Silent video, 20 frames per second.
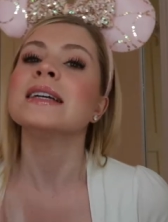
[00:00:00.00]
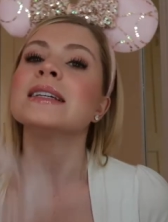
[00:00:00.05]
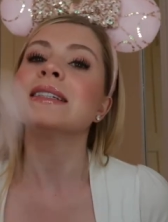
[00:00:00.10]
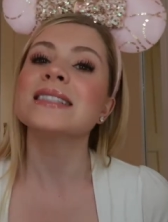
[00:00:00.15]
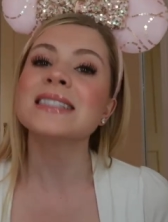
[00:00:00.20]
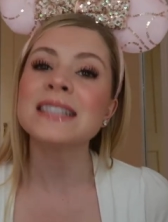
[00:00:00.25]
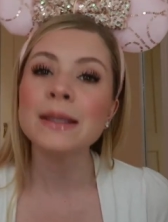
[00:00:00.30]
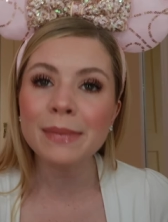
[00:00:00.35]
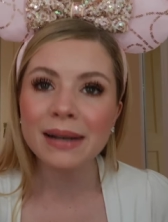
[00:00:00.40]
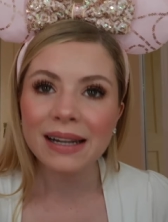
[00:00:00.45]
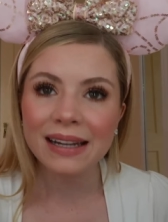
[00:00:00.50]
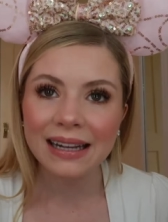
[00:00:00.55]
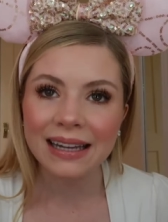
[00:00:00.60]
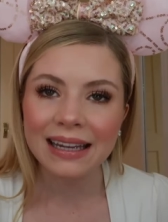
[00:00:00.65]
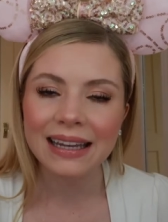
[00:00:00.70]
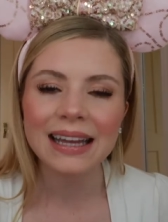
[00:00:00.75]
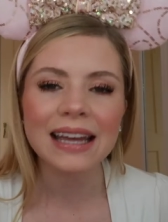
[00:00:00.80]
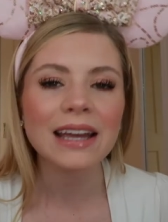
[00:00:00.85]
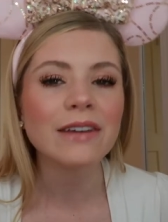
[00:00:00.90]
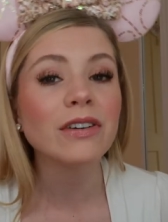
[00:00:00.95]

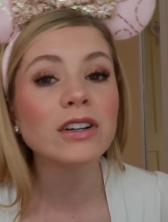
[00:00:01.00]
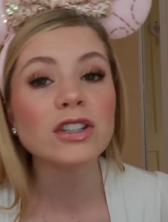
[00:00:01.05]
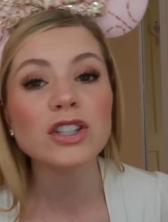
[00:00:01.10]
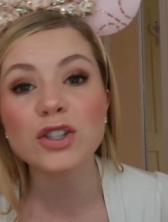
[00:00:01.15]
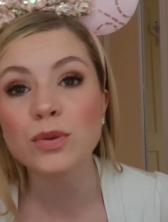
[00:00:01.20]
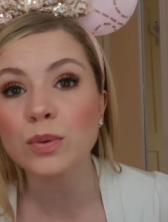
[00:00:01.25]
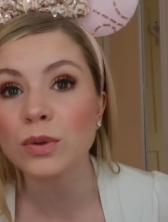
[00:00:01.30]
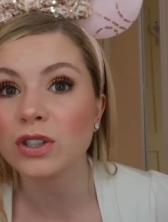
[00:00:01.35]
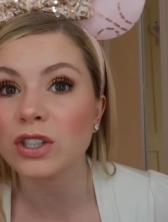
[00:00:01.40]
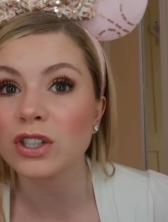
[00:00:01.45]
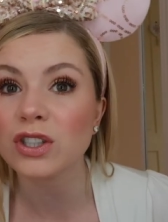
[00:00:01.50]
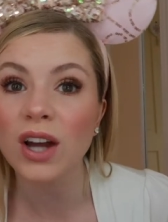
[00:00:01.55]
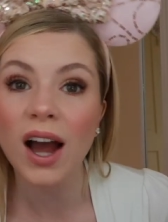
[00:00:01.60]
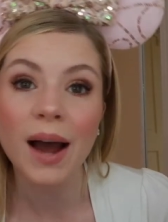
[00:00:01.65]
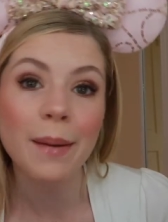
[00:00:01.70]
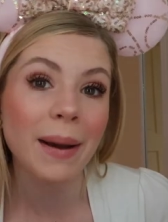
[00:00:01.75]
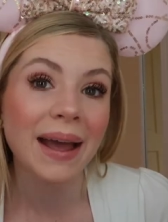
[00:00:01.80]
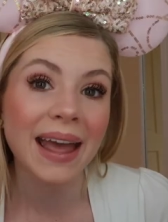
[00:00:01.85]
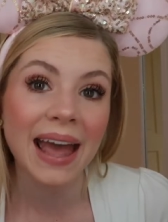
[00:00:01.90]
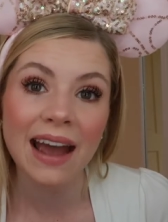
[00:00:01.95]
Similarly, if I just want to
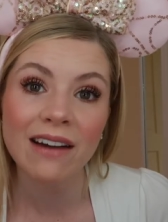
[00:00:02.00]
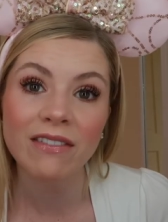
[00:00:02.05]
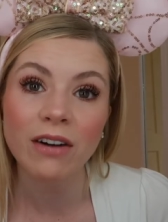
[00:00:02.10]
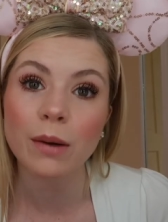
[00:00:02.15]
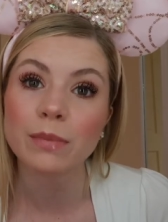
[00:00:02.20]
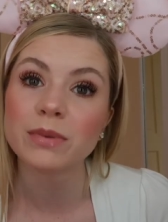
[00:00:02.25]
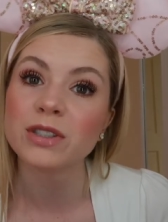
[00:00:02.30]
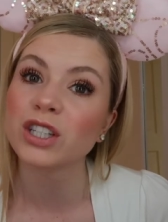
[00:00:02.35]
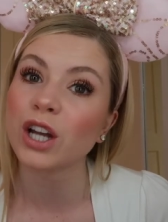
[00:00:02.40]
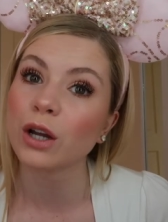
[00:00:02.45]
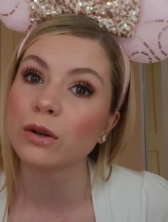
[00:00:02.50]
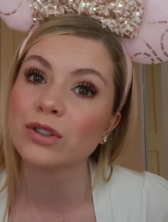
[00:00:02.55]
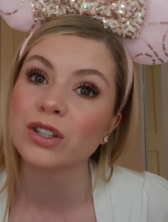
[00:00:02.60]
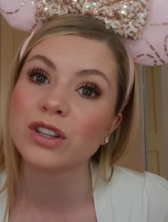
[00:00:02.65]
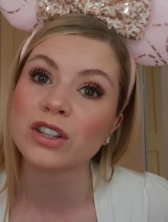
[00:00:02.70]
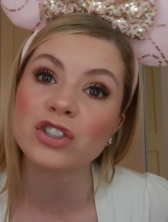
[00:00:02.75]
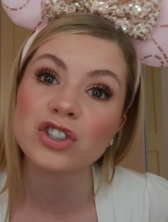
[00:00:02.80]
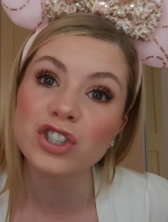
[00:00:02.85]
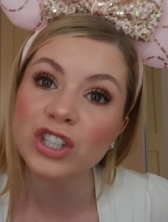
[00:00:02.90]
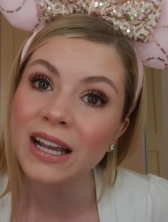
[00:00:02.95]
tie my hair up to go
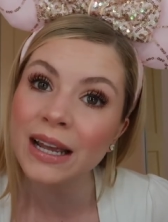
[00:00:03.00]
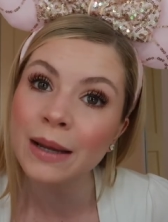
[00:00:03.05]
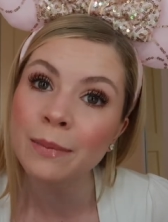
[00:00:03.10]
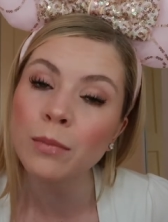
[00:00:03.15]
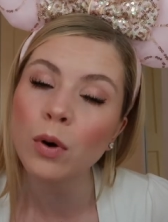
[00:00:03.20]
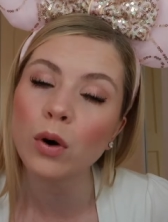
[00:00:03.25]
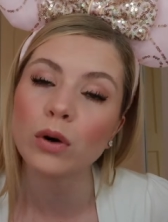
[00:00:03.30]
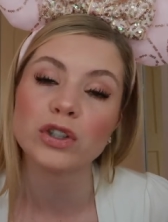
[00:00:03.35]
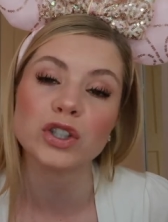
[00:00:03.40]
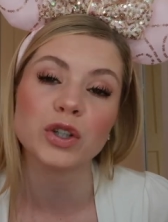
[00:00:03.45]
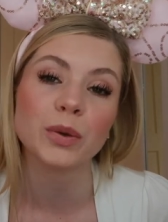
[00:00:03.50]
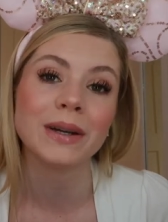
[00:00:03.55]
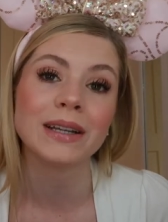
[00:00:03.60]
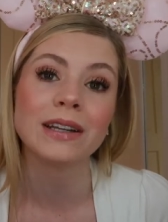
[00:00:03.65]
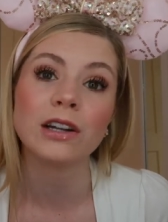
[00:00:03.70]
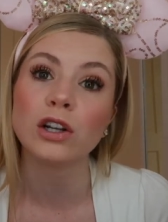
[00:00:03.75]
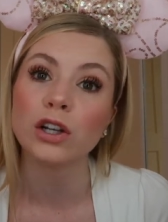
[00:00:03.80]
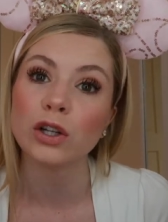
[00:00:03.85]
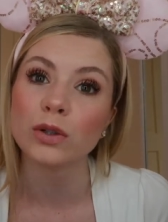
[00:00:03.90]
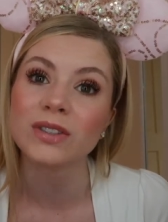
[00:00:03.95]
to the gym or do it
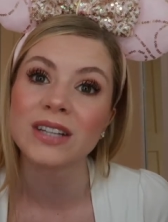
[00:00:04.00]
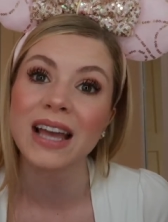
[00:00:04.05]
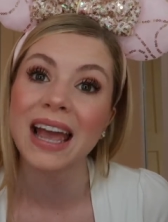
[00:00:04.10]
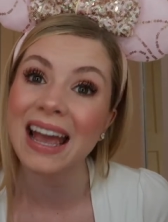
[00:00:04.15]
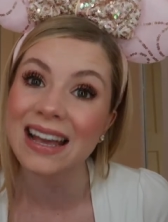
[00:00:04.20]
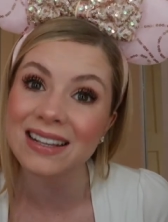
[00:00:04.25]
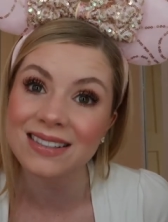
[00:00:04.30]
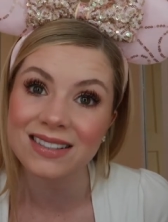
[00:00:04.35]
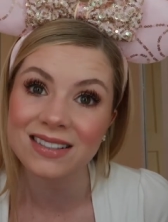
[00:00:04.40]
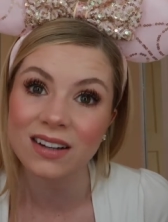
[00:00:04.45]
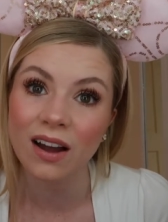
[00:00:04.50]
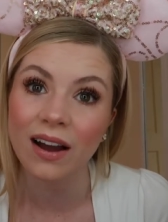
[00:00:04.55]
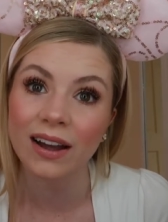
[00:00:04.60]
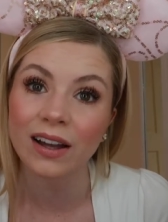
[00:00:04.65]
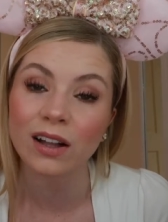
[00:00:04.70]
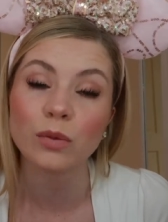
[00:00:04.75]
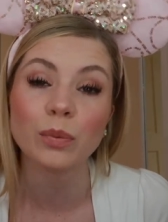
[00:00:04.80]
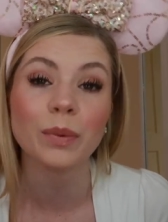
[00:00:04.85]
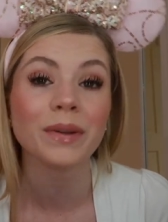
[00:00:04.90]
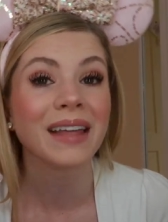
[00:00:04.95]
in a loose
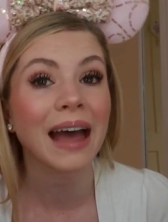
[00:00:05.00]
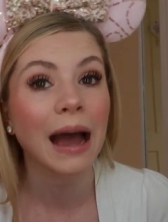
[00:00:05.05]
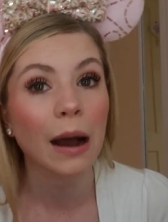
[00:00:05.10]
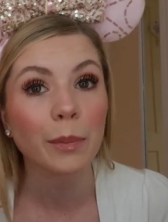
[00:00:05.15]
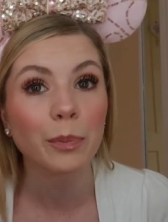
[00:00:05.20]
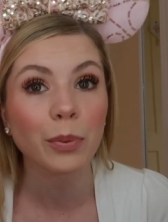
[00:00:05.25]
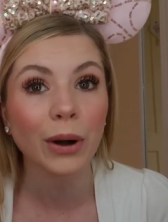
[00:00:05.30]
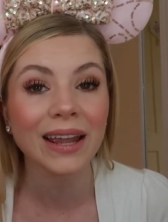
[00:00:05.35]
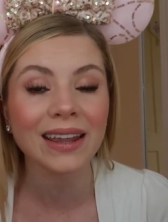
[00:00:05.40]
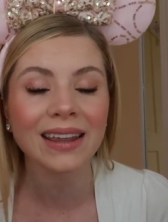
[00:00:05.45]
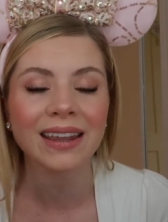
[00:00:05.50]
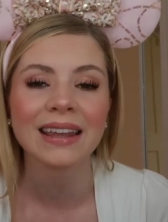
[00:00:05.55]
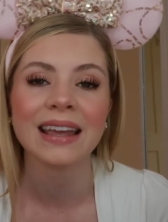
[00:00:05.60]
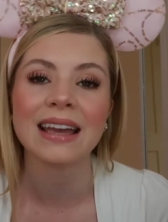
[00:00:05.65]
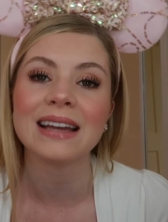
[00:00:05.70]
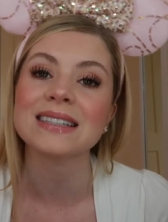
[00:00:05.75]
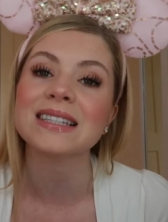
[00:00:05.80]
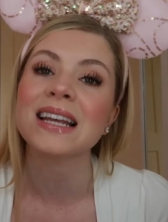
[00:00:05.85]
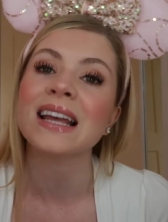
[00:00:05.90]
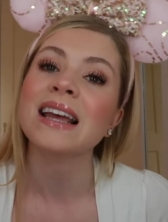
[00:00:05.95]
hairstyle without breaking
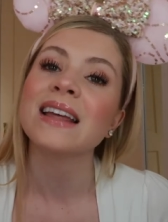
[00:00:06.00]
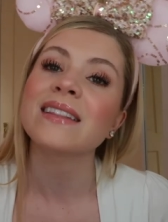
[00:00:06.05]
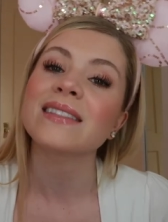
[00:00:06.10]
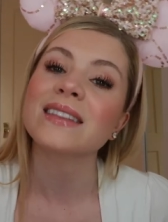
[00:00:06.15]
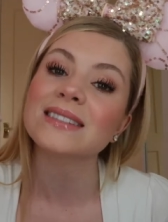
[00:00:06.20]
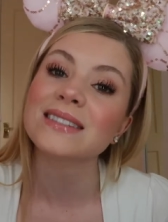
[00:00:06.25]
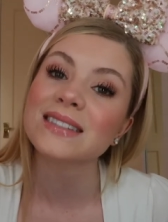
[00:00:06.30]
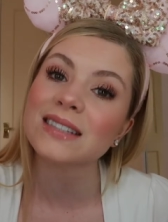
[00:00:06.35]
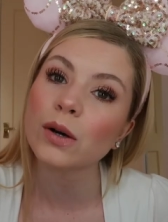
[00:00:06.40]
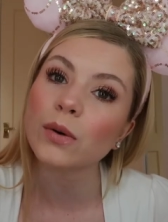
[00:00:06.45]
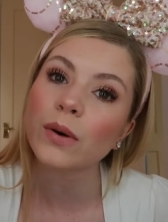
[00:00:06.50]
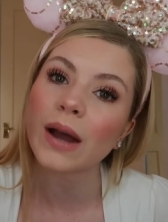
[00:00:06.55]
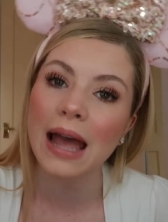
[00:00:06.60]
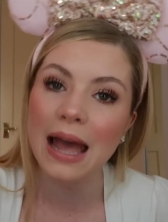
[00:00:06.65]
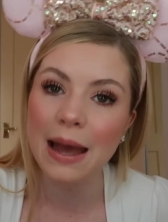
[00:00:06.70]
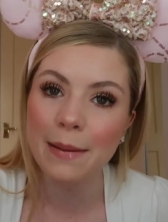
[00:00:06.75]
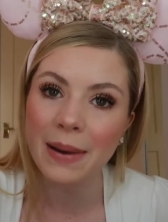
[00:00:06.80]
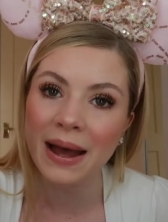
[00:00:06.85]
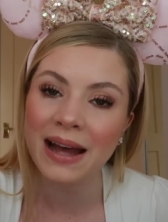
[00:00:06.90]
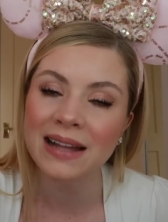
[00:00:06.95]
it, the silk
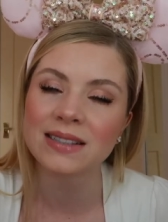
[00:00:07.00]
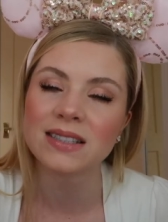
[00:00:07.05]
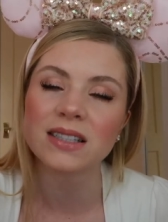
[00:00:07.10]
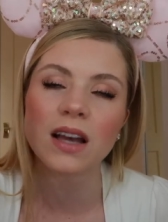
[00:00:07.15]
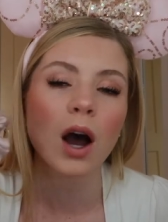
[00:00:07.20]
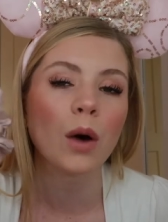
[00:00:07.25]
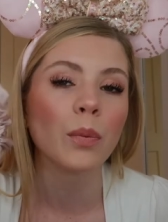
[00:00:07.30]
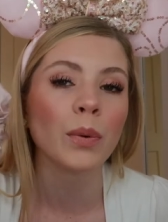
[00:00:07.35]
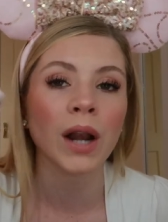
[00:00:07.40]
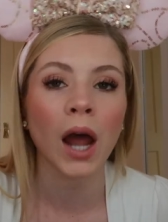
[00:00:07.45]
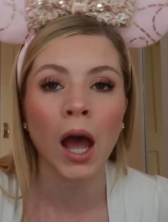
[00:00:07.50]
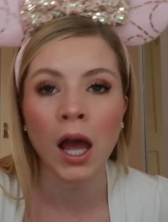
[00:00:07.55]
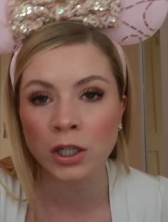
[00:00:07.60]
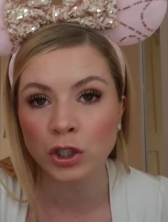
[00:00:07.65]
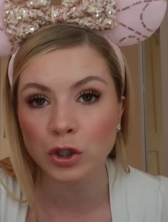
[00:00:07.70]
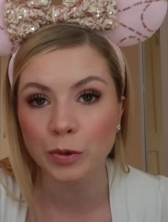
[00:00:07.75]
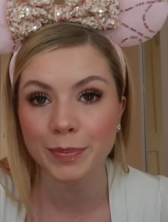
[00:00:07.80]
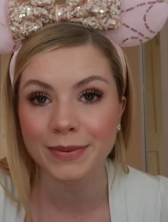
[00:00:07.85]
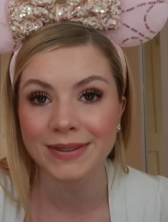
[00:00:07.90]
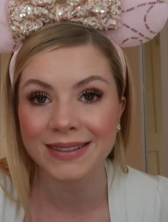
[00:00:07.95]
hairbands are one
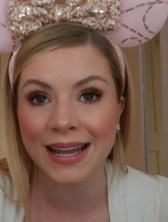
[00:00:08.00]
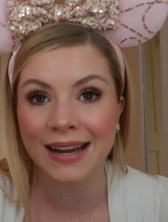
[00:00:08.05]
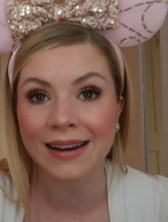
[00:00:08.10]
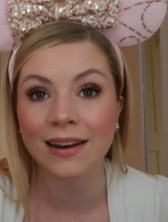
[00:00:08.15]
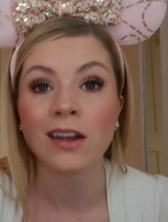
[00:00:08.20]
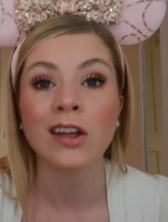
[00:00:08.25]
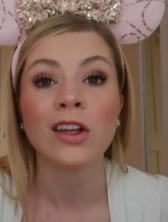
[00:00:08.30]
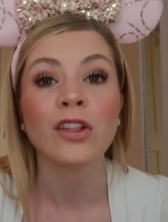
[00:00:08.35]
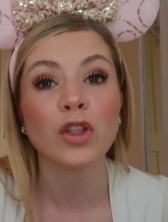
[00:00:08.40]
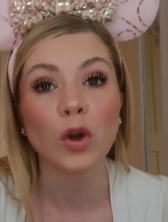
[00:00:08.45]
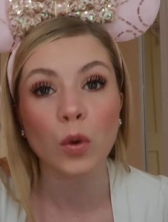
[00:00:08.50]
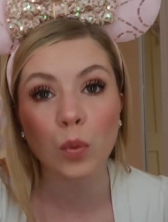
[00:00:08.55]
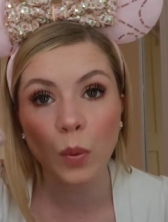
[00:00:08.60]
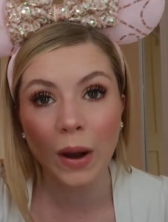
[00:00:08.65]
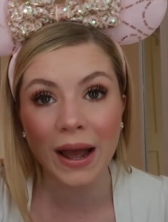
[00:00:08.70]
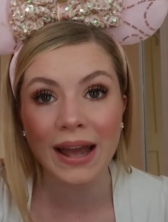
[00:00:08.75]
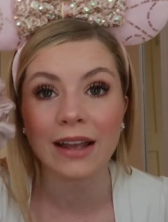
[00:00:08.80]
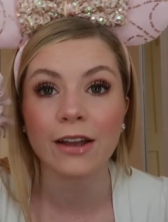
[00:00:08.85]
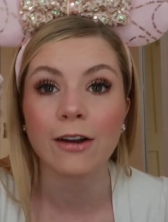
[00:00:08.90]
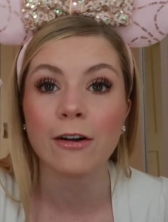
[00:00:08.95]
hundred percent the
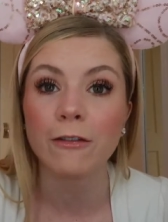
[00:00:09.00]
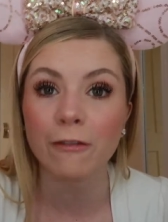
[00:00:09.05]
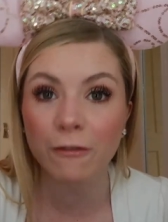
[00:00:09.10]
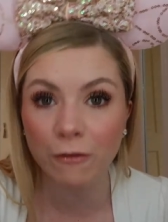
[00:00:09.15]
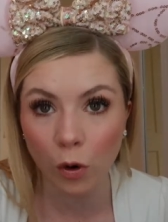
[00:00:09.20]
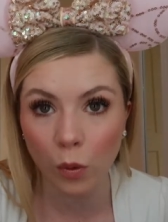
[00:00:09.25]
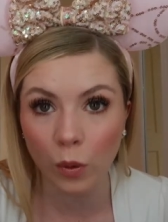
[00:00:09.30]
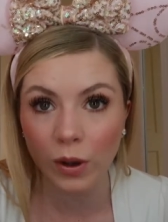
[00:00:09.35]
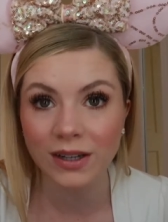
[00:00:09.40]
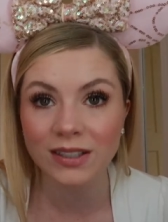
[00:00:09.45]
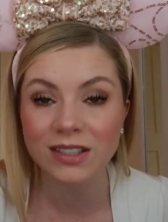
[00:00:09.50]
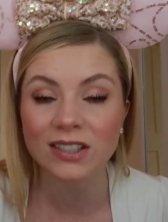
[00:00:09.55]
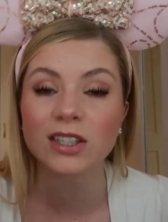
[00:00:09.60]
way forward.